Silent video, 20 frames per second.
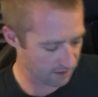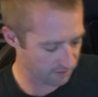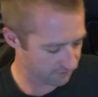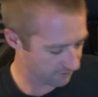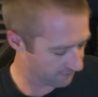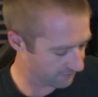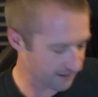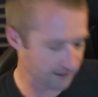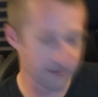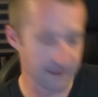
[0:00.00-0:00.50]

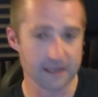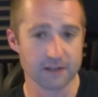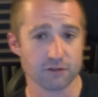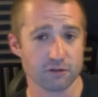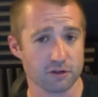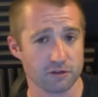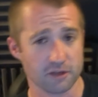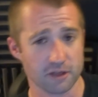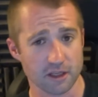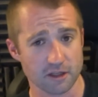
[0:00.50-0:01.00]
Hopefully you found it
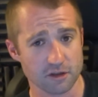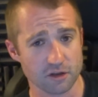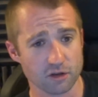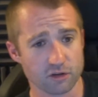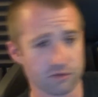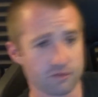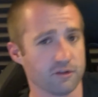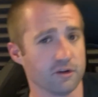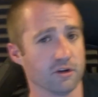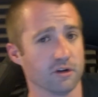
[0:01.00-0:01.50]
interesting and
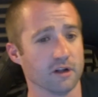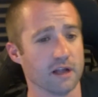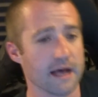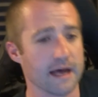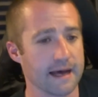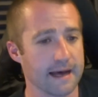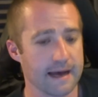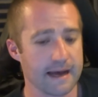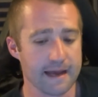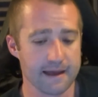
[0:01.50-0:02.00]
useful.
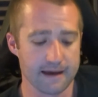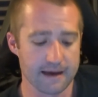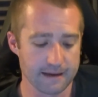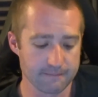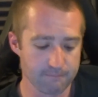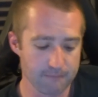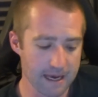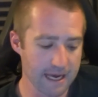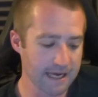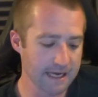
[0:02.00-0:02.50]

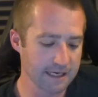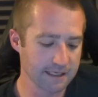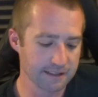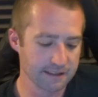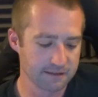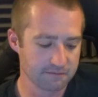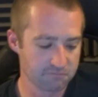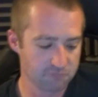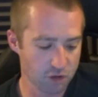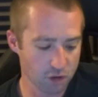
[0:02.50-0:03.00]
I
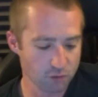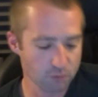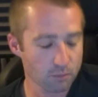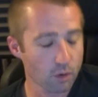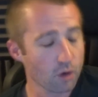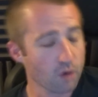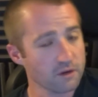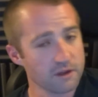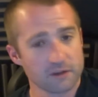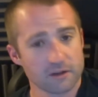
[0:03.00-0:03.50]
may do
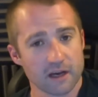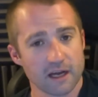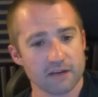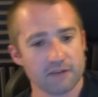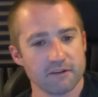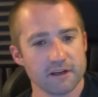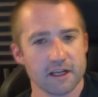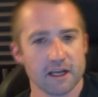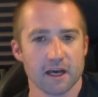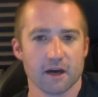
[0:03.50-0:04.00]
more of this
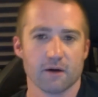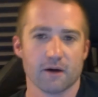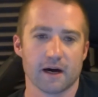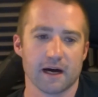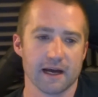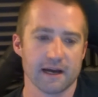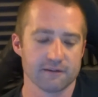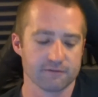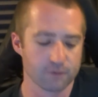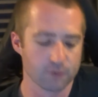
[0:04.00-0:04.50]
kind of video.
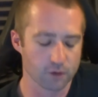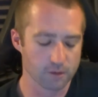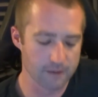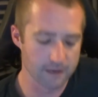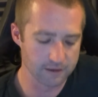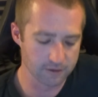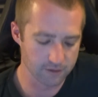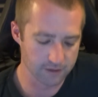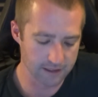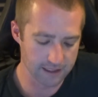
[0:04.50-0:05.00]
I have thought
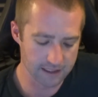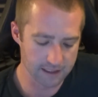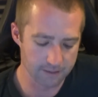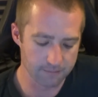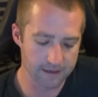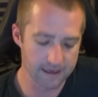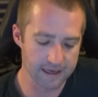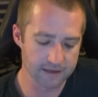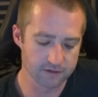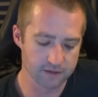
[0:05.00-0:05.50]
about doing it in
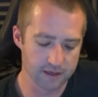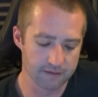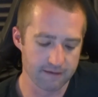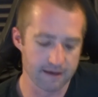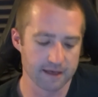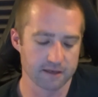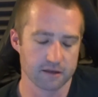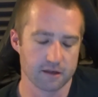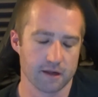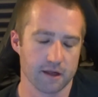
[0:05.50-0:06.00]
the past, and I've
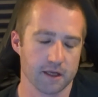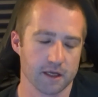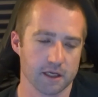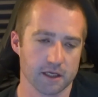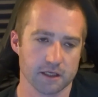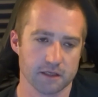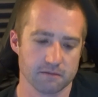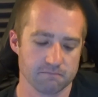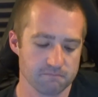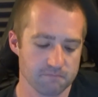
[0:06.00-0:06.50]

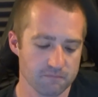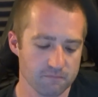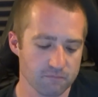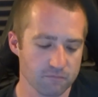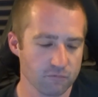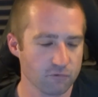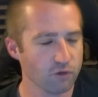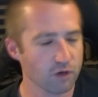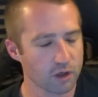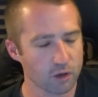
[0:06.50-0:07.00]
actually
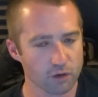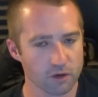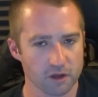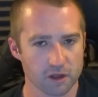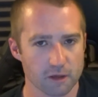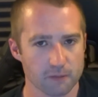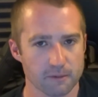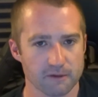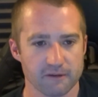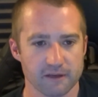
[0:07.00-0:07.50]

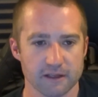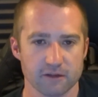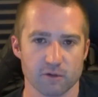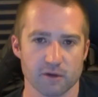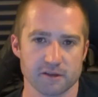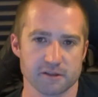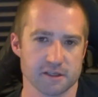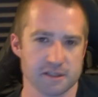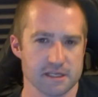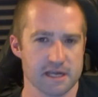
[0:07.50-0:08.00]
recorded a couple of things
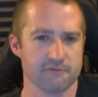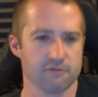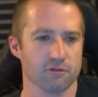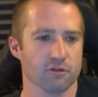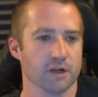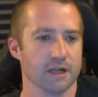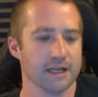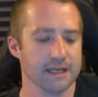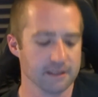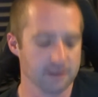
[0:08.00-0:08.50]
which I never
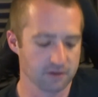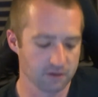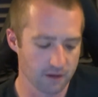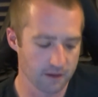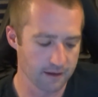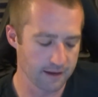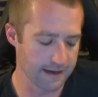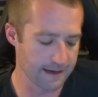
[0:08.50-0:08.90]
released.